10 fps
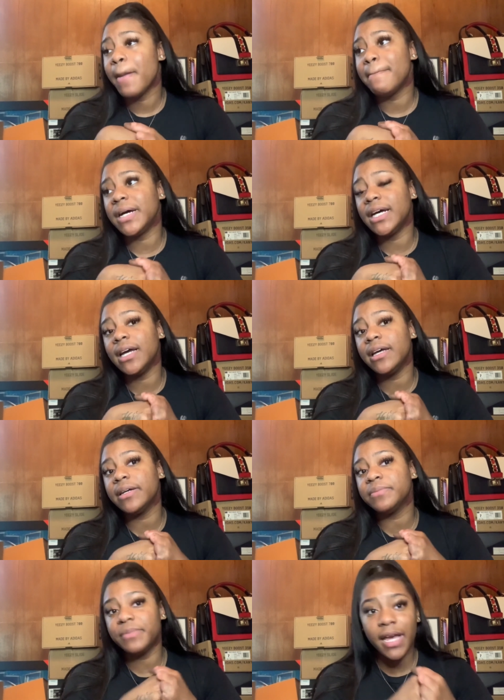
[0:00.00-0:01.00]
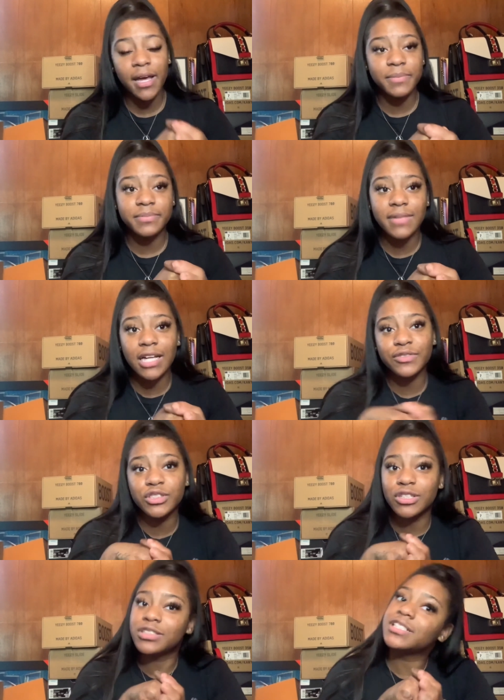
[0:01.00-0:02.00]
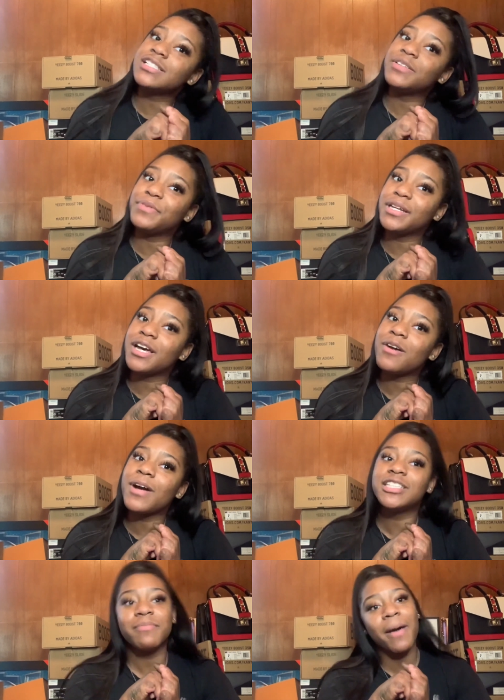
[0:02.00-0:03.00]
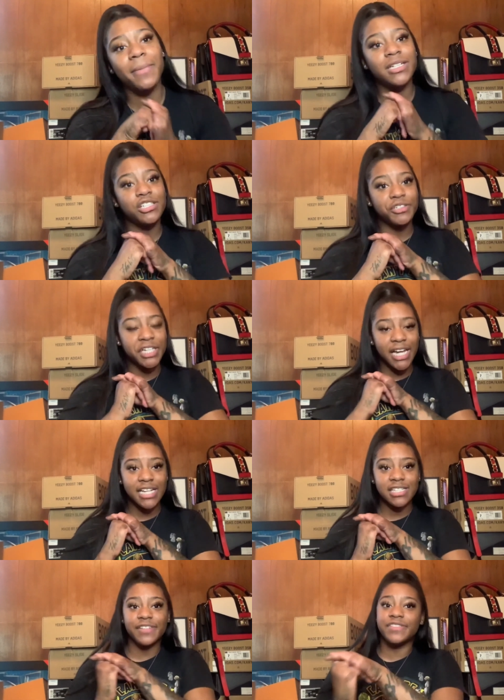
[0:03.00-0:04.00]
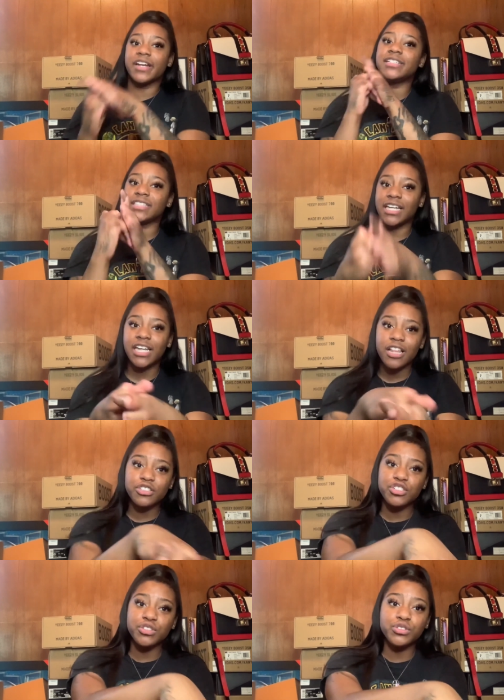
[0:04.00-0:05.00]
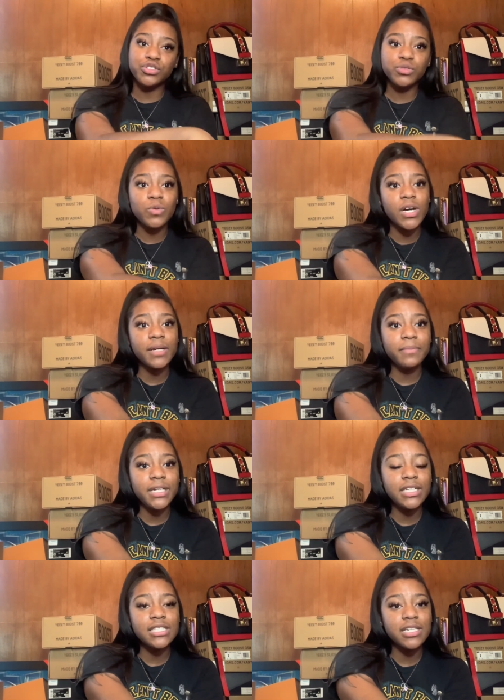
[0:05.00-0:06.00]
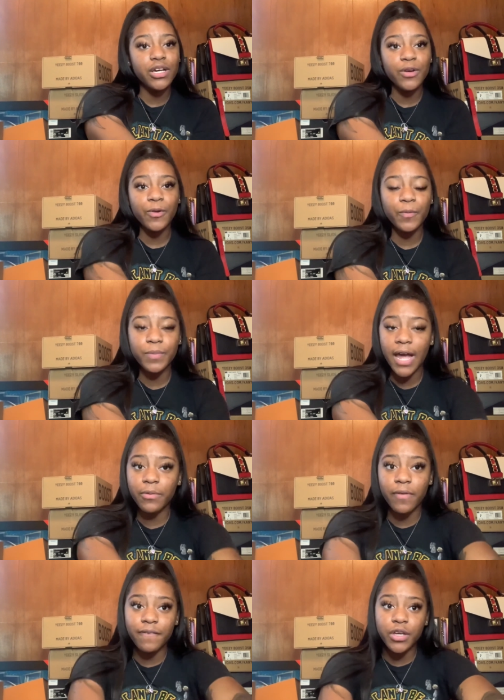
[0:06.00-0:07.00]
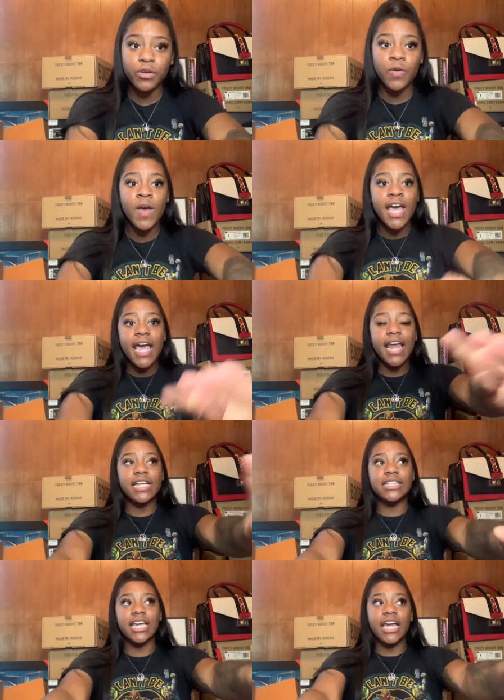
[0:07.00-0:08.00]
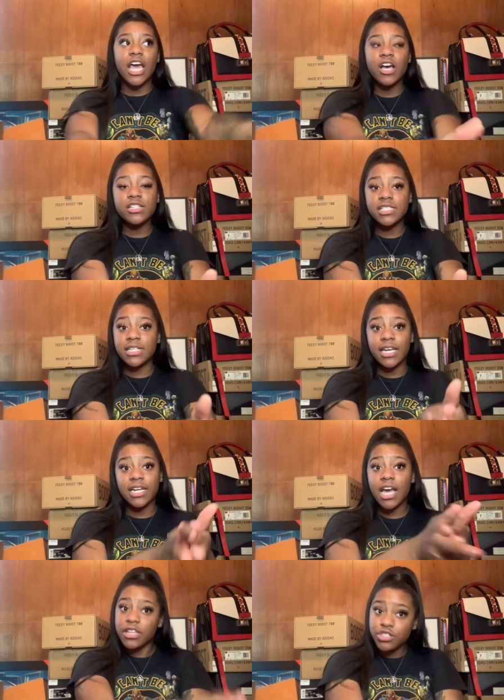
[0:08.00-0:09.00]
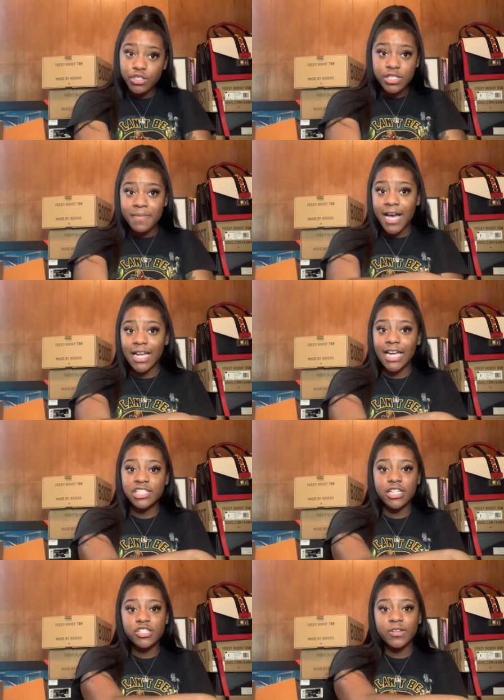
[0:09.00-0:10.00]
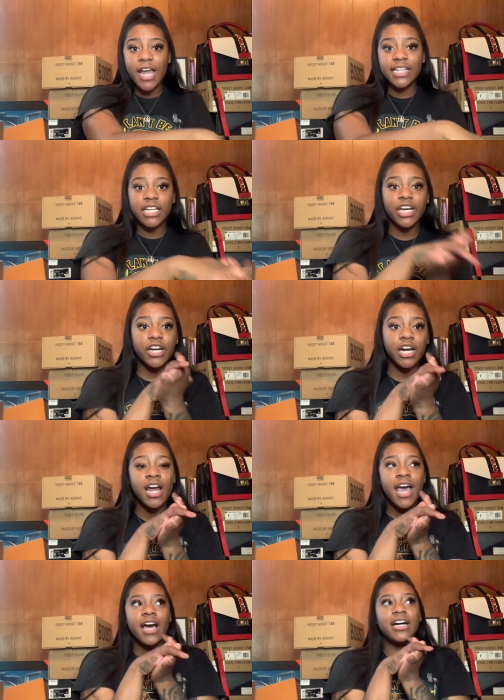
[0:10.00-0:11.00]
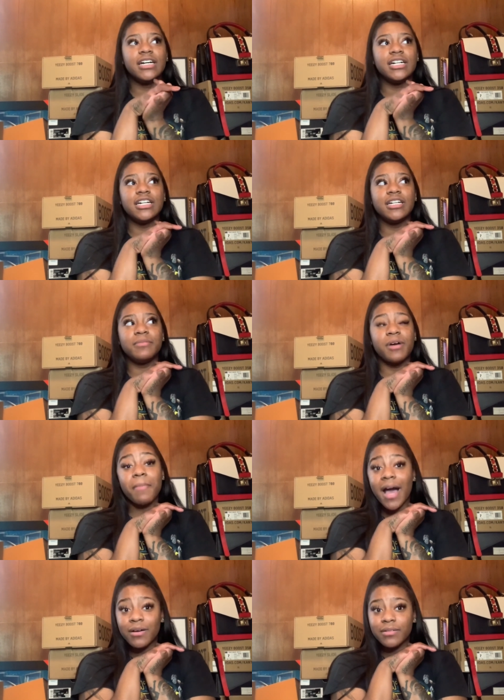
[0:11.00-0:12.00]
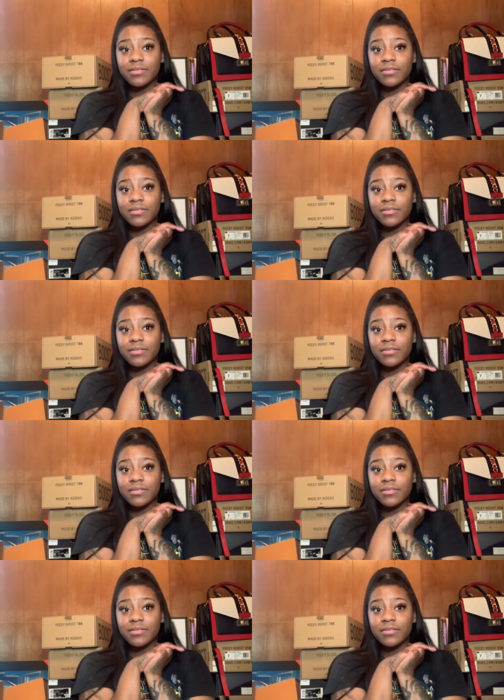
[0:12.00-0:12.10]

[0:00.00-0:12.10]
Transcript: but yeah thanks for tuning into the video watching my mini shoe collection if there is any other shoes you want me to like review anything else any other shoes in my collection that you'd like to hear um, about